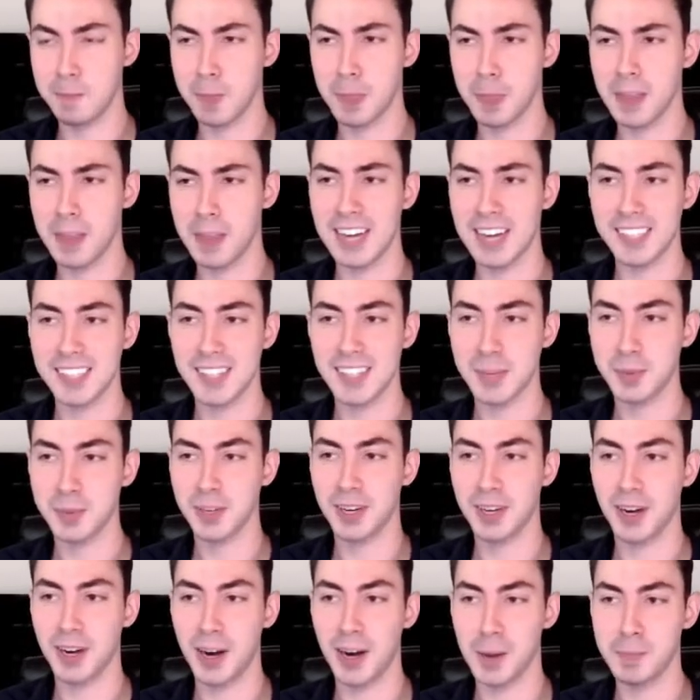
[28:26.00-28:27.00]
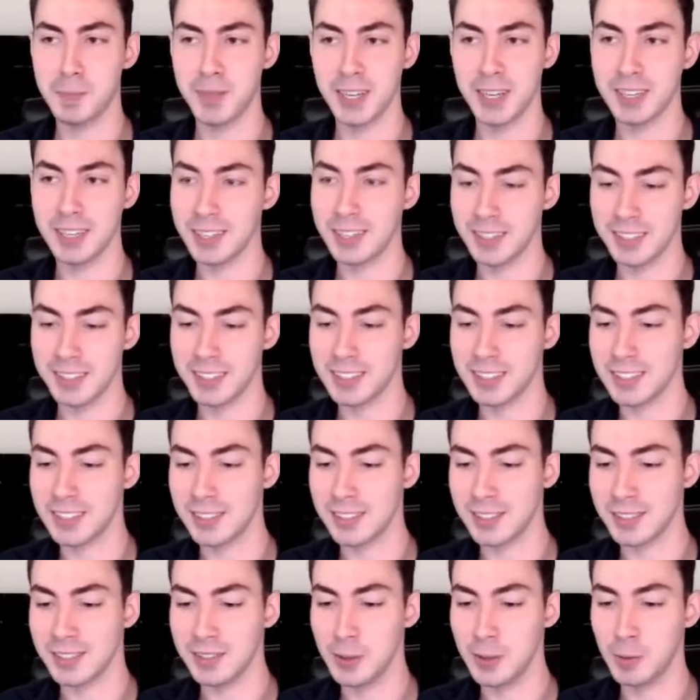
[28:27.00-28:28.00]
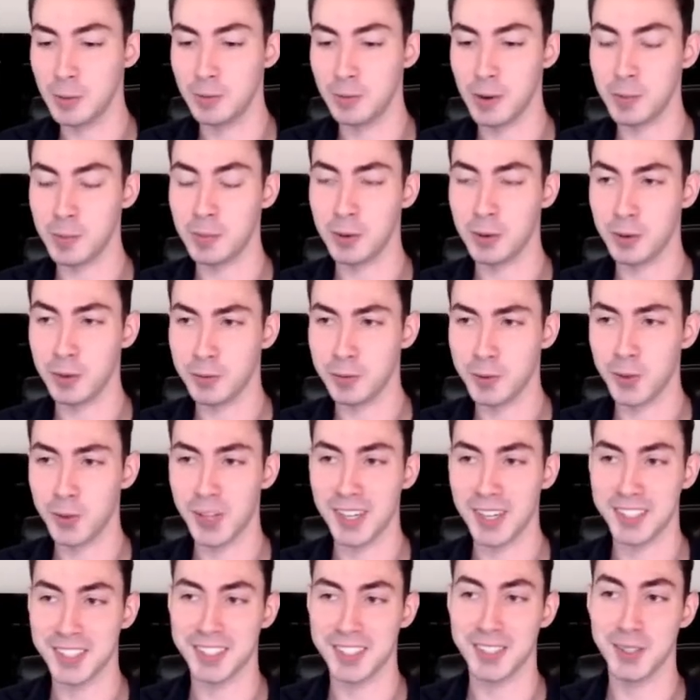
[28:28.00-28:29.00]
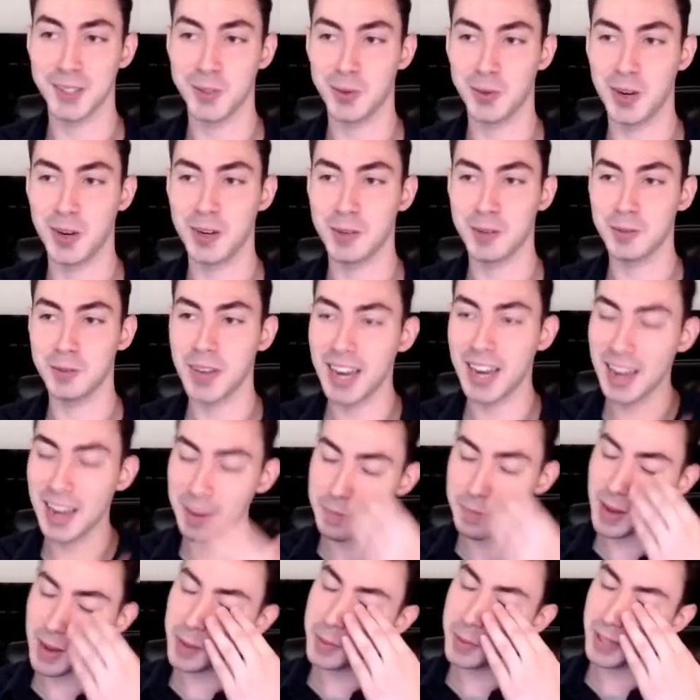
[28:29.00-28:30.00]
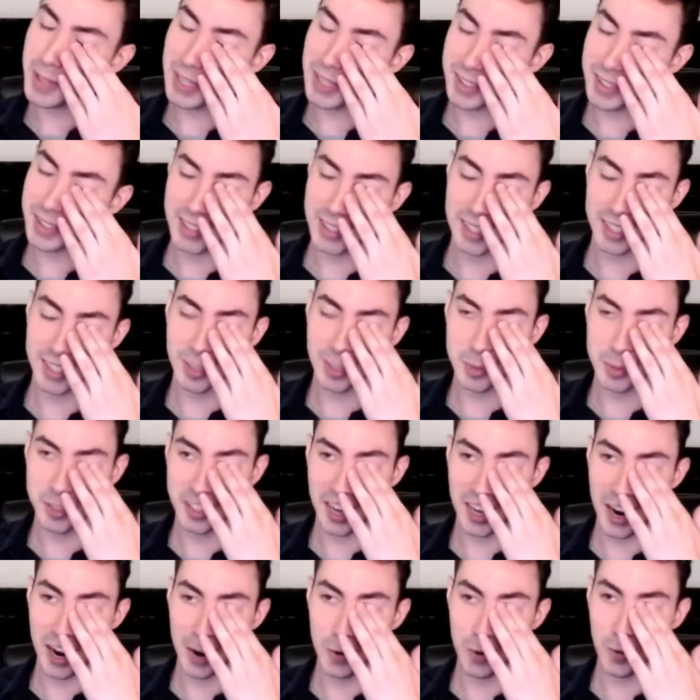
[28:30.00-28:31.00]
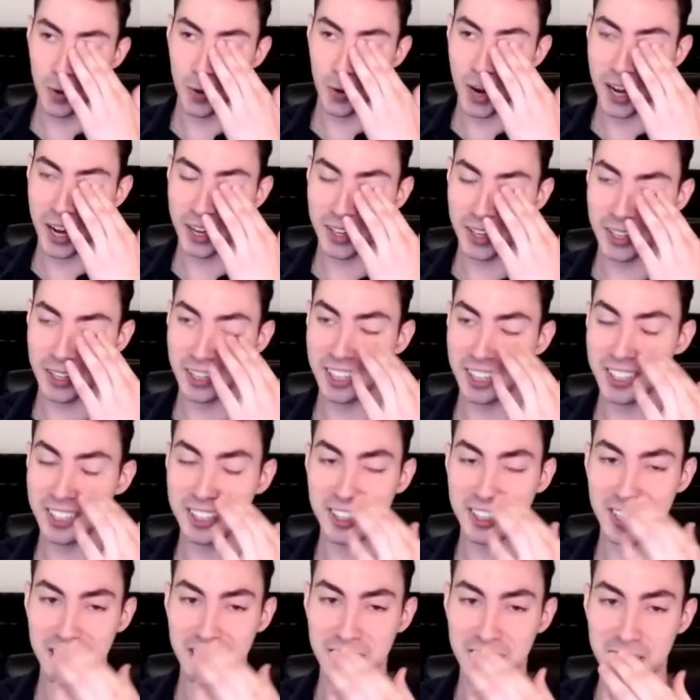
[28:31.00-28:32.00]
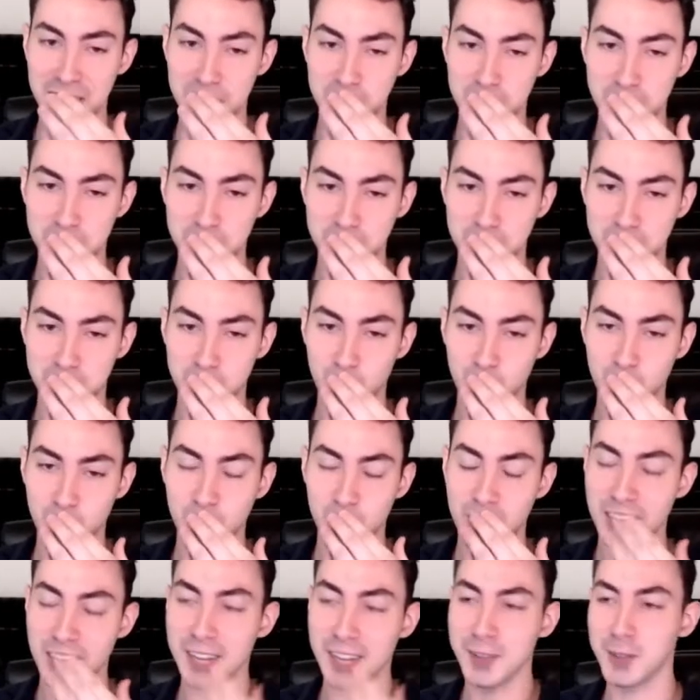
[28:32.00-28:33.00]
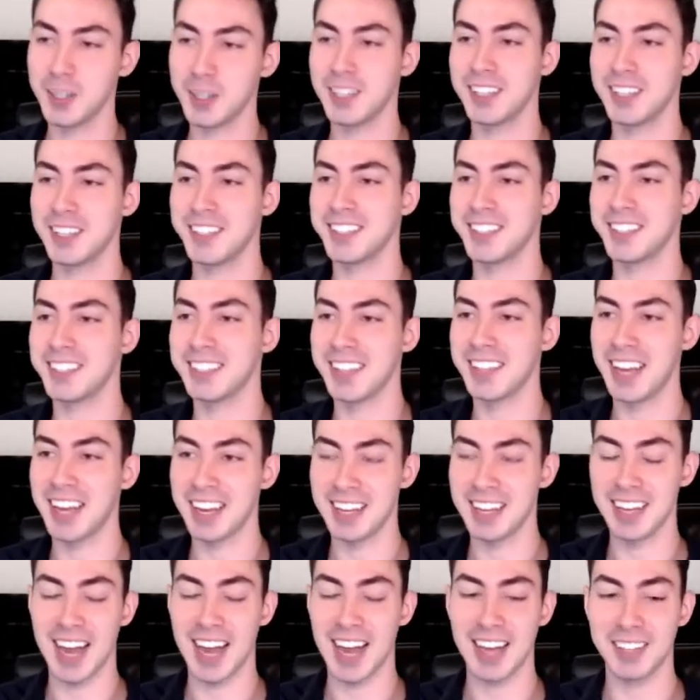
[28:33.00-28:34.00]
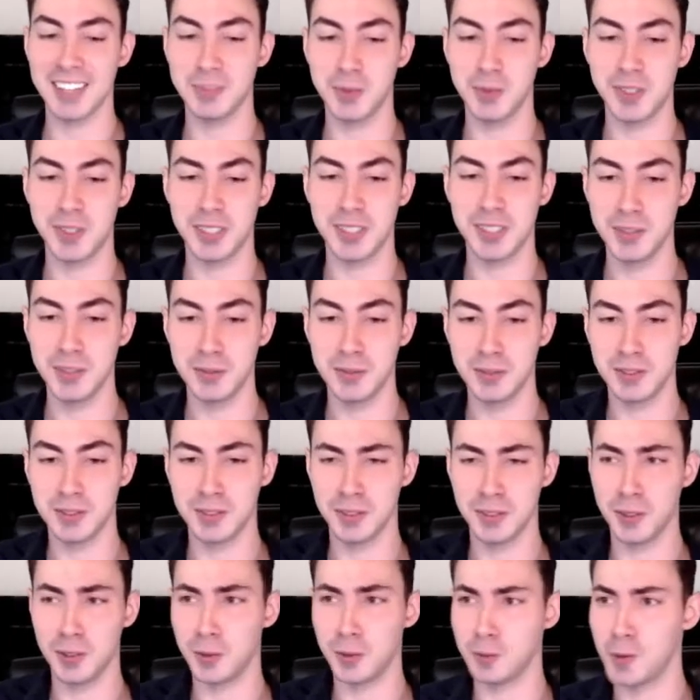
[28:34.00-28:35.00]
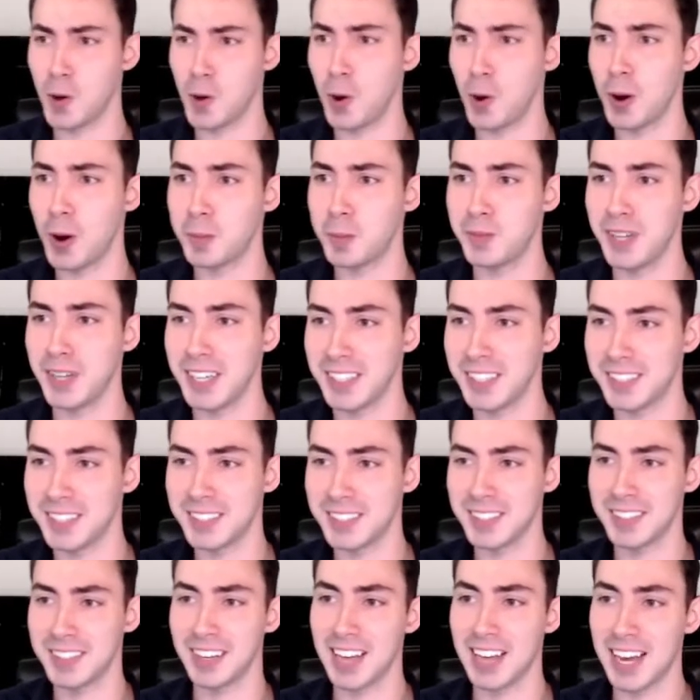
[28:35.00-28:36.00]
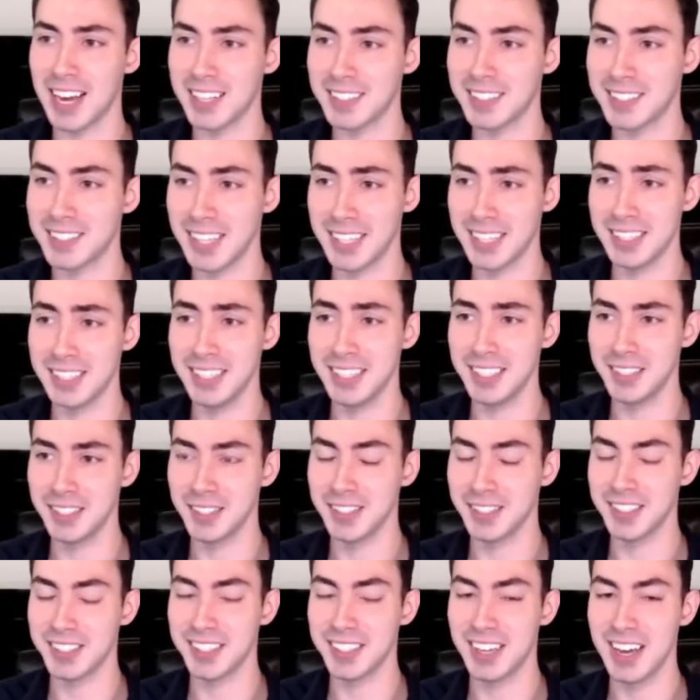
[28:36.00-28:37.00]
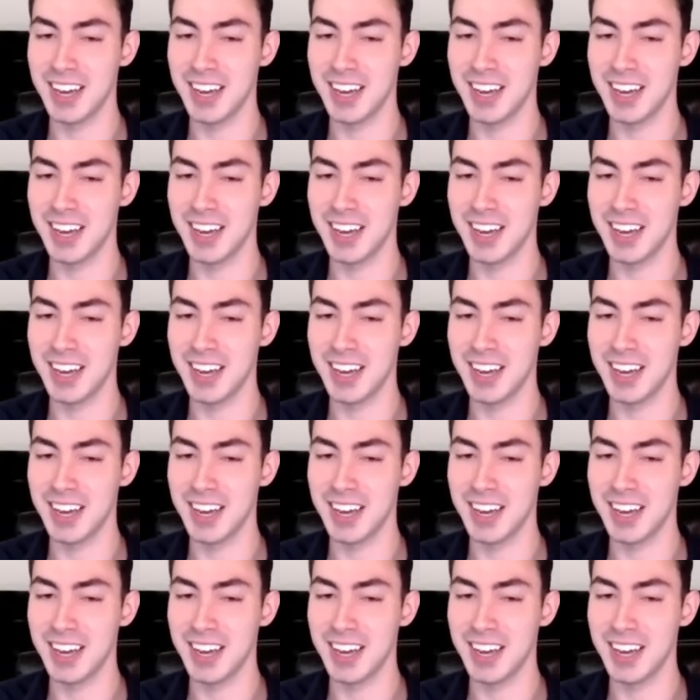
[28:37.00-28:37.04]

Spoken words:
has not been updated since November of 2012. And maybe that's a testament to how well put together it is that it has received, no updates in the last 10 years.